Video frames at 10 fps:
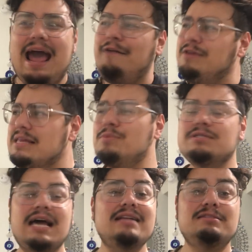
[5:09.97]
Everything
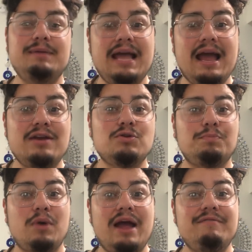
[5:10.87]
was had to be
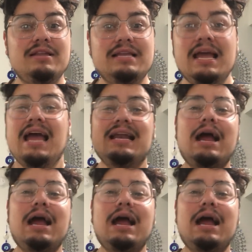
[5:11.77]
handled privately.